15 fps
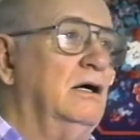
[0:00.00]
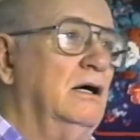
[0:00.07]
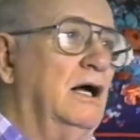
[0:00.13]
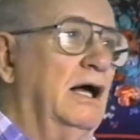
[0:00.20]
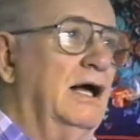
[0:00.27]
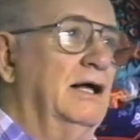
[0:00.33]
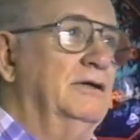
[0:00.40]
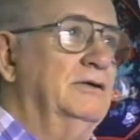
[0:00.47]

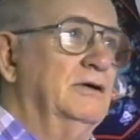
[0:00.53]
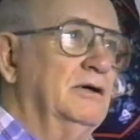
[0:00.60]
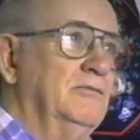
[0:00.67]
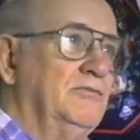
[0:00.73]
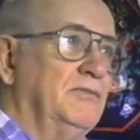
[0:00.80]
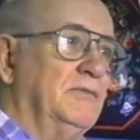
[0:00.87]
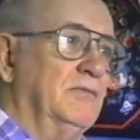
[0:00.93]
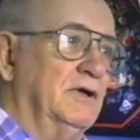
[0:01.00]
And, uh,
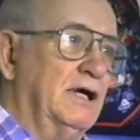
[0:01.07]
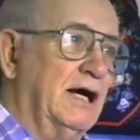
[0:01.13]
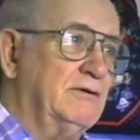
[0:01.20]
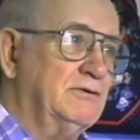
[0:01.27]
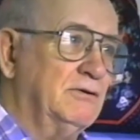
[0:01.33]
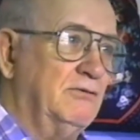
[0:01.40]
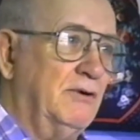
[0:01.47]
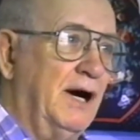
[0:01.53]
but
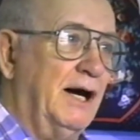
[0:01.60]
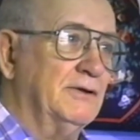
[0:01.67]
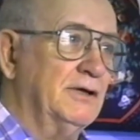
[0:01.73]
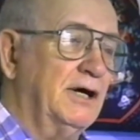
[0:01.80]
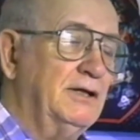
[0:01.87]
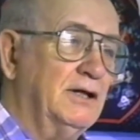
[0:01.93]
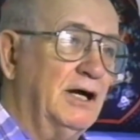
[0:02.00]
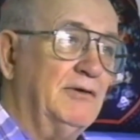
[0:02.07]
after a while,
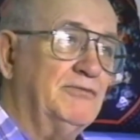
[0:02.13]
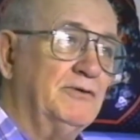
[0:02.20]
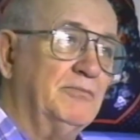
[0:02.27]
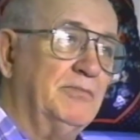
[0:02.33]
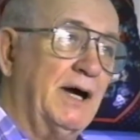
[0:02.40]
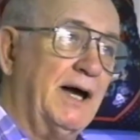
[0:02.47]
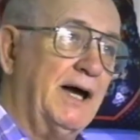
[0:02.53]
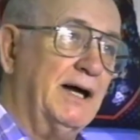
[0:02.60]
they left the
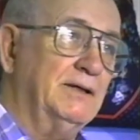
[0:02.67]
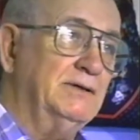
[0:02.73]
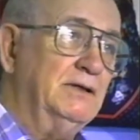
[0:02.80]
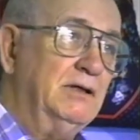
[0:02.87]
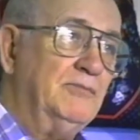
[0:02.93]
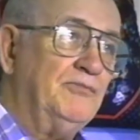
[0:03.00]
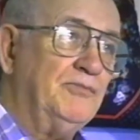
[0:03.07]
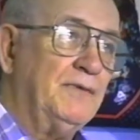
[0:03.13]
band,
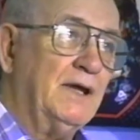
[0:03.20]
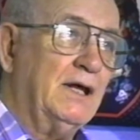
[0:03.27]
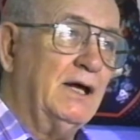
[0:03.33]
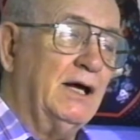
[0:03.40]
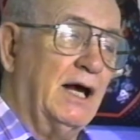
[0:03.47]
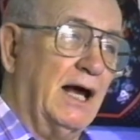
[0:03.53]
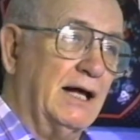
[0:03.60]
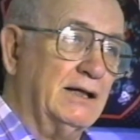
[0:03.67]

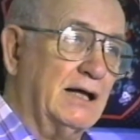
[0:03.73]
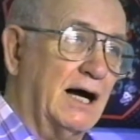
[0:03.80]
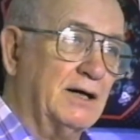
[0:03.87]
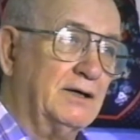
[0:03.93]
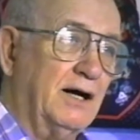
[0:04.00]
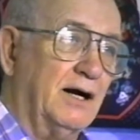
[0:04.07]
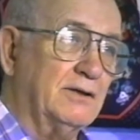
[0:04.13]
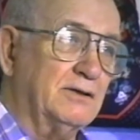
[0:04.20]
and I
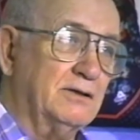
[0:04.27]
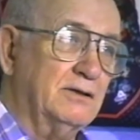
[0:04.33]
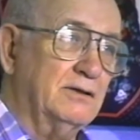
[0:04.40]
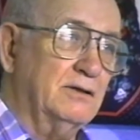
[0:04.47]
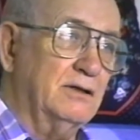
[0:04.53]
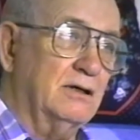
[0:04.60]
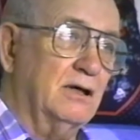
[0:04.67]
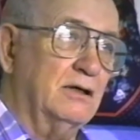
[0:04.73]
got
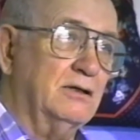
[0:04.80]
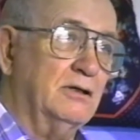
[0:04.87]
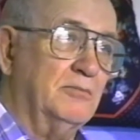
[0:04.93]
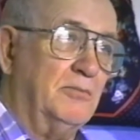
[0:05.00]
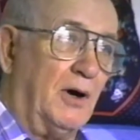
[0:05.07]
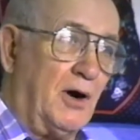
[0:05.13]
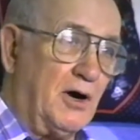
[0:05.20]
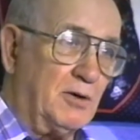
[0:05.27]
the
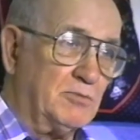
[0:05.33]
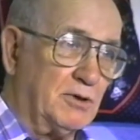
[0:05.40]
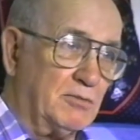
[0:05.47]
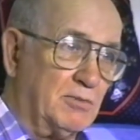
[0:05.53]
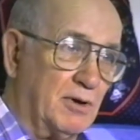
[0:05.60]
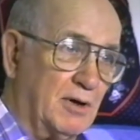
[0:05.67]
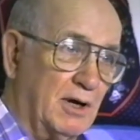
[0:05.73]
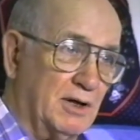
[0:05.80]
Barber
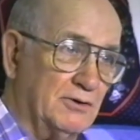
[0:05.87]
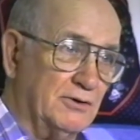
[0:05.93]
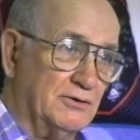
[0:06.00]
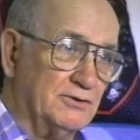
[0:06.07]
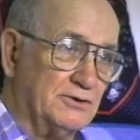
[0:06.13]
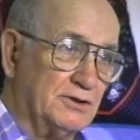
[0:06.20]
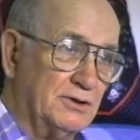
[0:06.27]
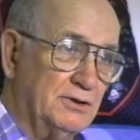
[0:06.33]

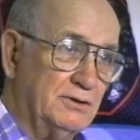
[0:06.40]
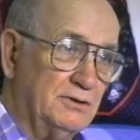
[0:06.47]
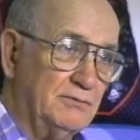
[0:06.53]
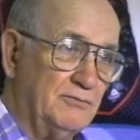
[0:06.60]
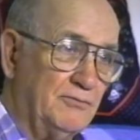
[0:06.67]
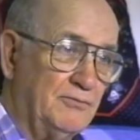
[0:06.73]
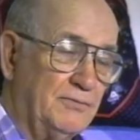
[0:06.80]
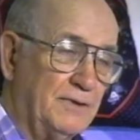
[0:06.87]
Brothers
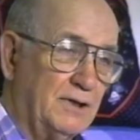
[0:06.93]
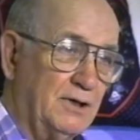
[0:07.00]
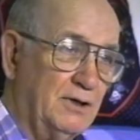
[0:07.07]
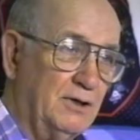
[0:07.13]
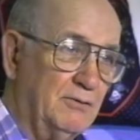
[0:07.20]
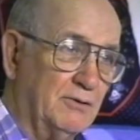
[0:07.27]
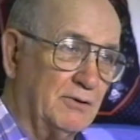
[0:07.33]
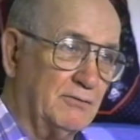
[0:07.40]

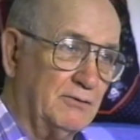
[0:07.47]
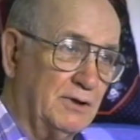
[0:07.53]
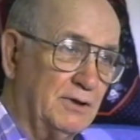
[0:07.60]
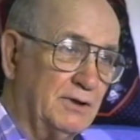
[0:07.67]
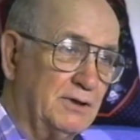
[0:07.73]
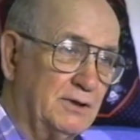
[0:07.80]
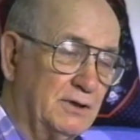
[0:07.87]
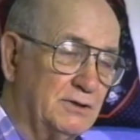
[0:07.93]
who were
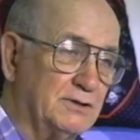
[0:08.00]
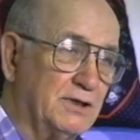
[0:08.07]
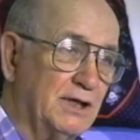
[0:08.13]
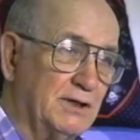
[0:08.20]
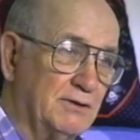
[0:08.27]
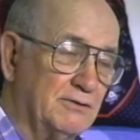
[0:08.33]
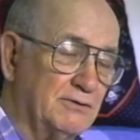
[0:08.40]
really good singers